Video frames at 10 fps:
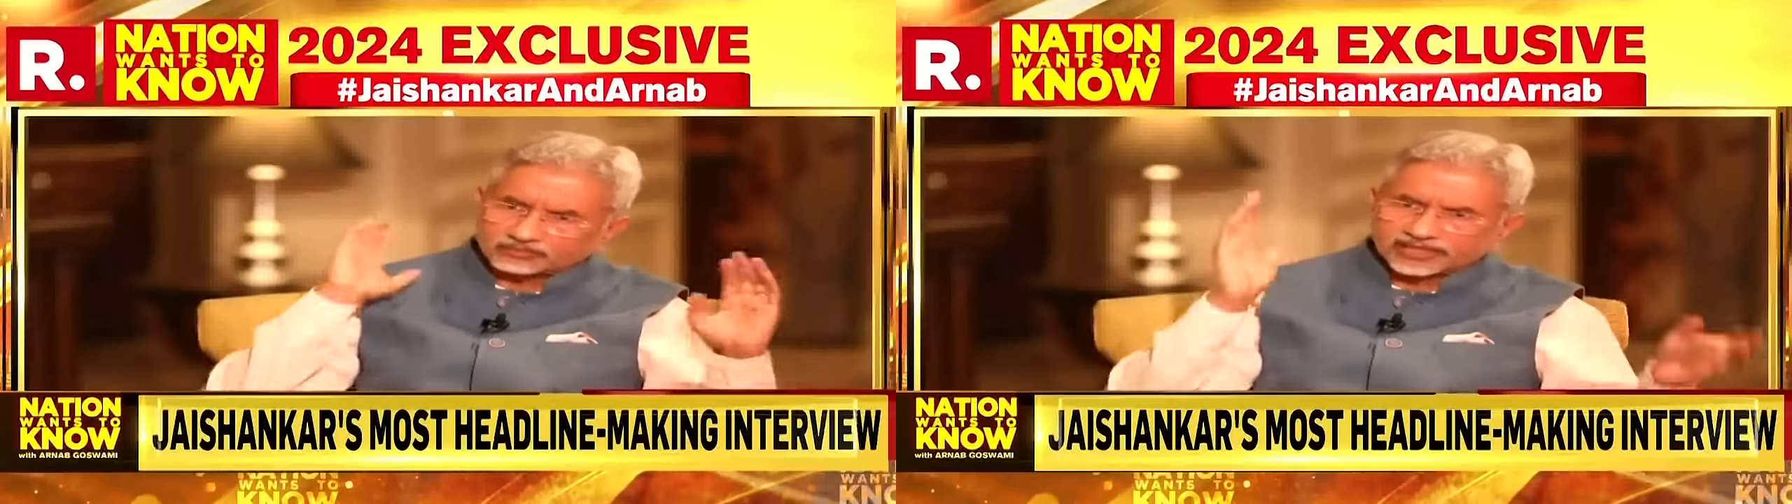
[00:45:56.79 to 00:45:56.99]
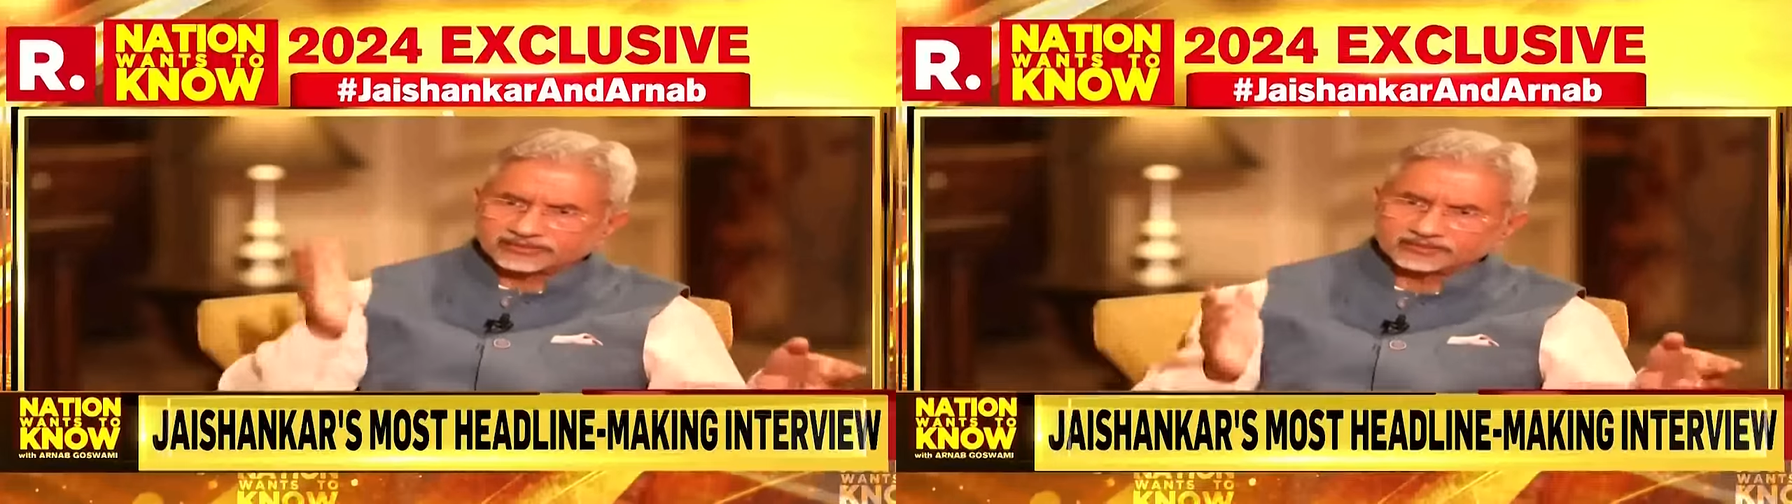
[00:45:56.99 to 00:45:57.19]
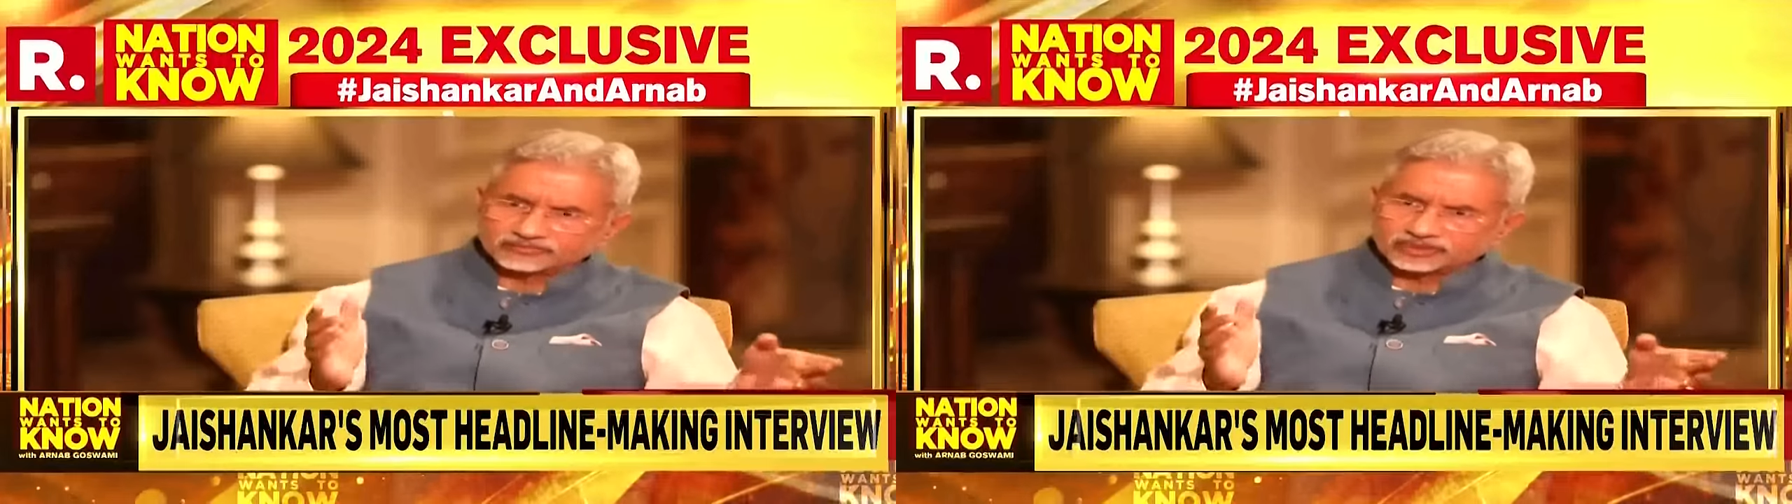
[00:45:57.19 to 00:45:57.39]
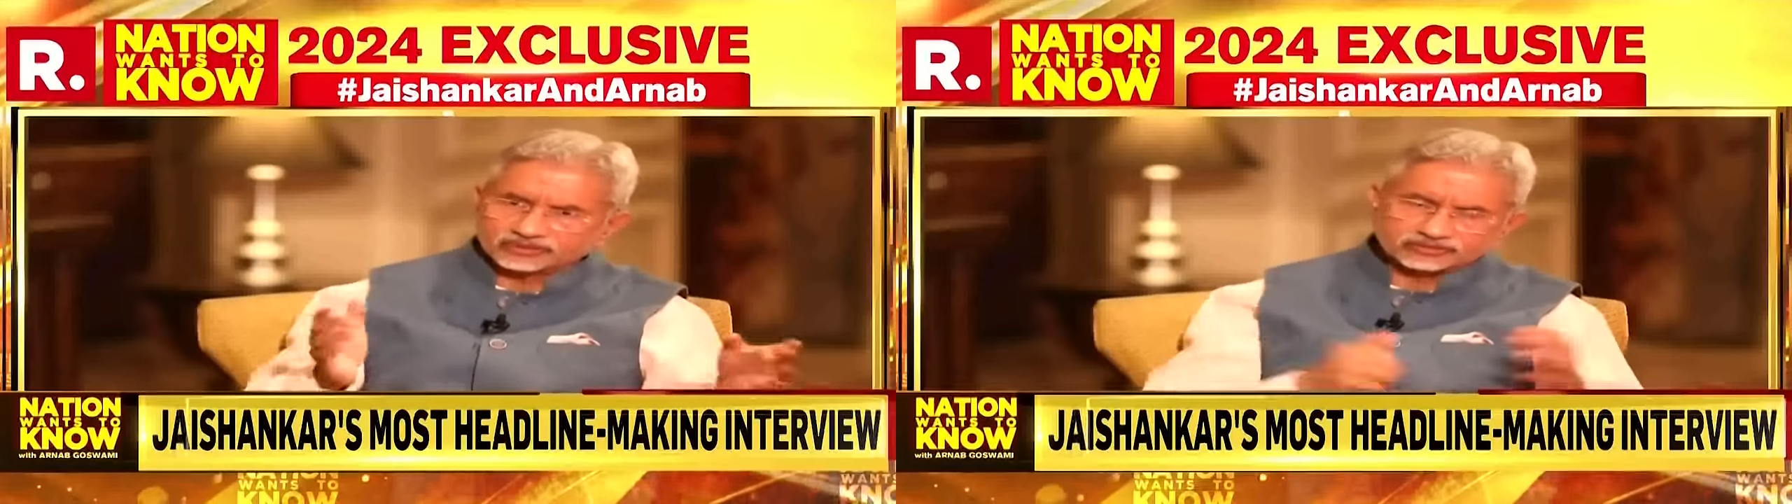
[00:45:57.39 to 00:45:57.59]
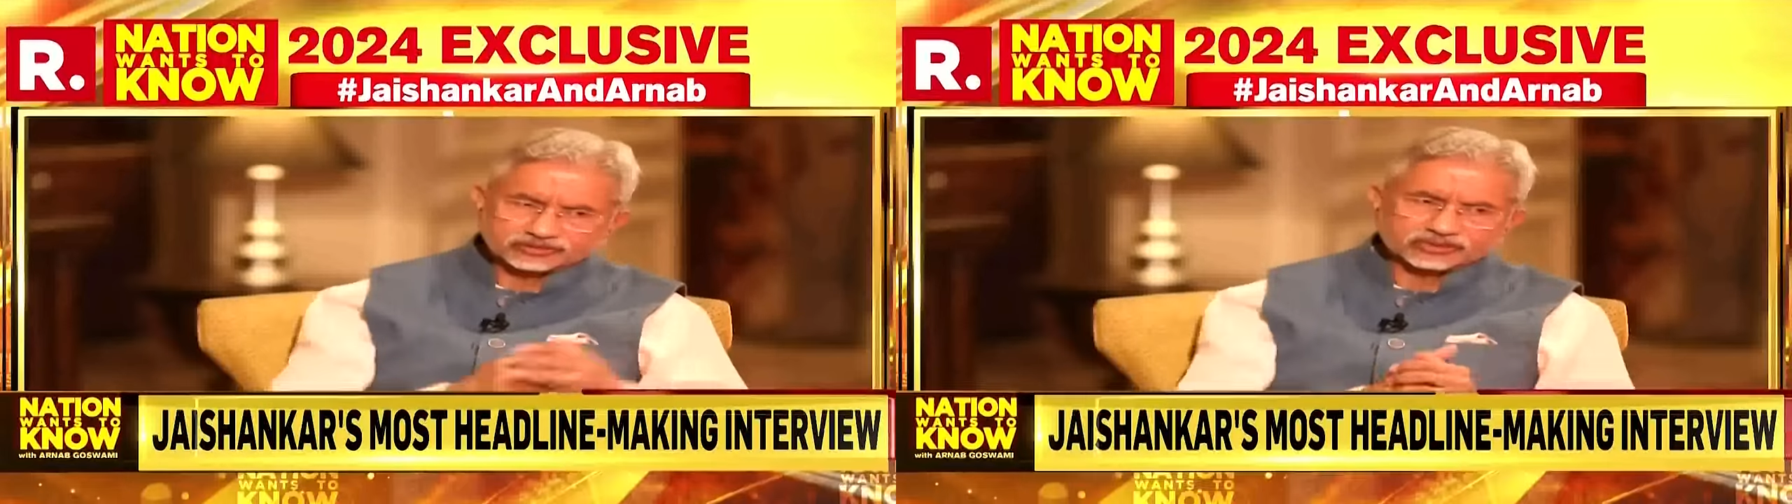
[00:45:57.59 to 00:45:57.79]
apply
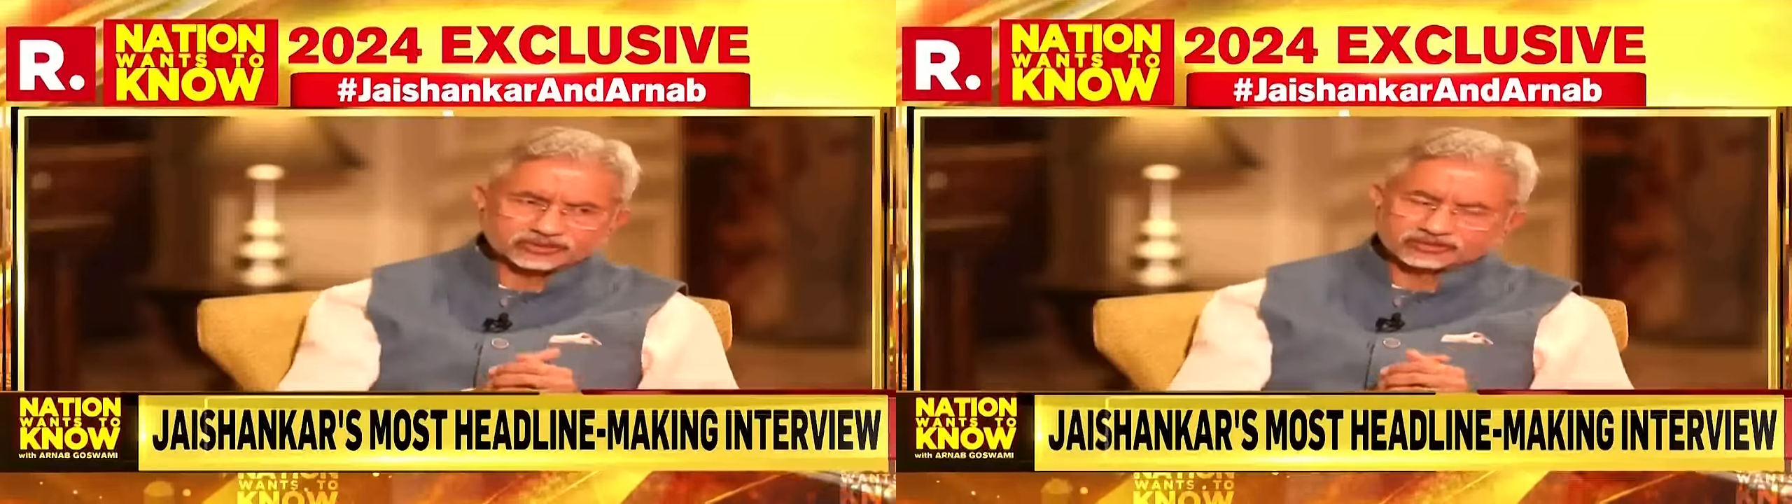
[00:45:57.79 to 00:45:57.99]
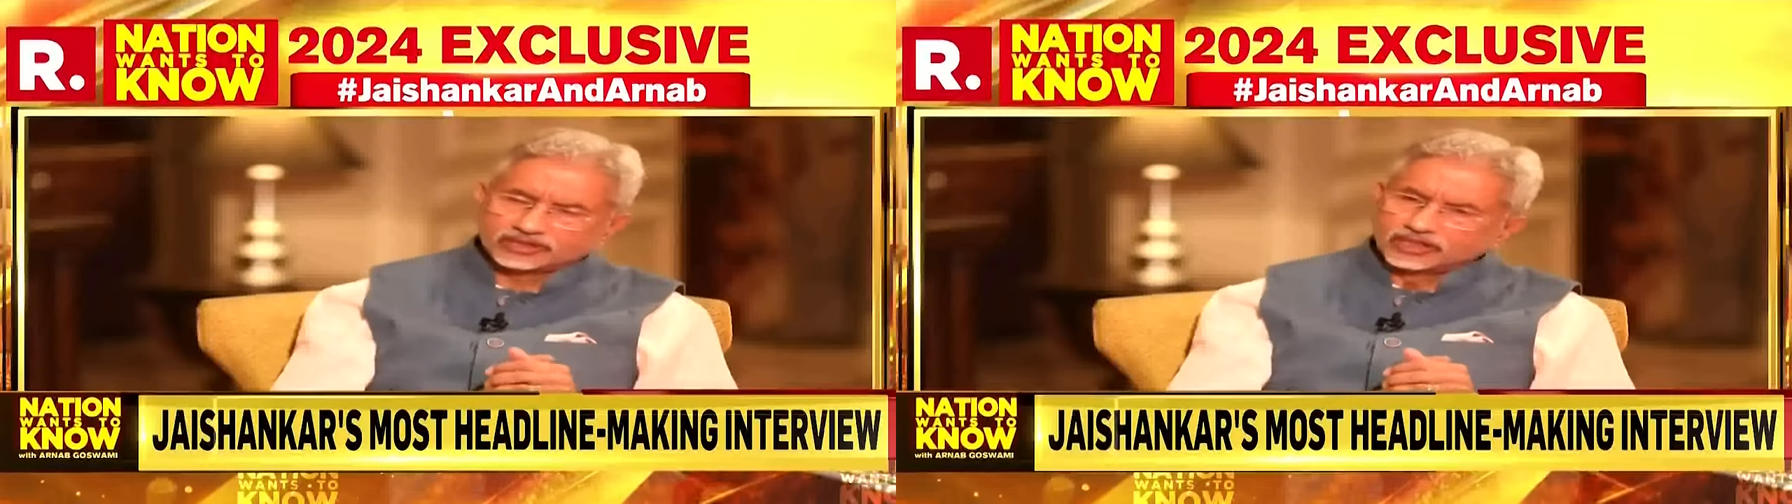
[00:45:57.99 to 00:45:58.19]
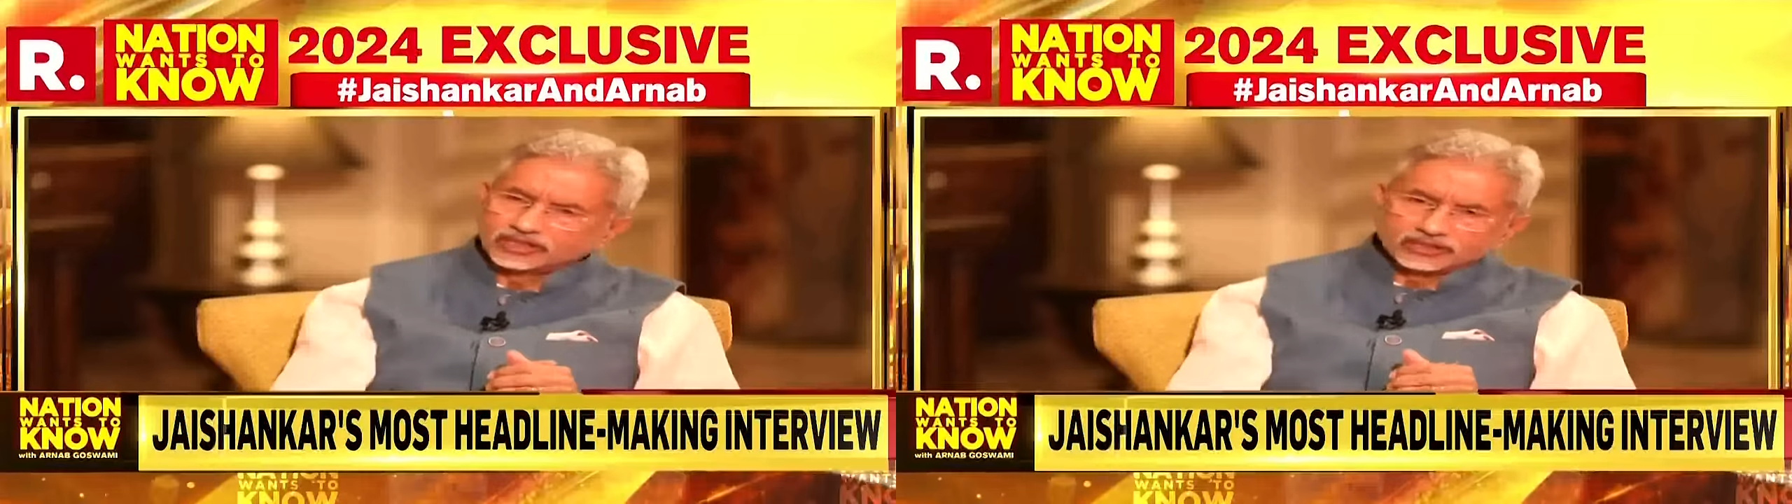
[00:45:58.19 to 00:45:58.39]
themselves. There is,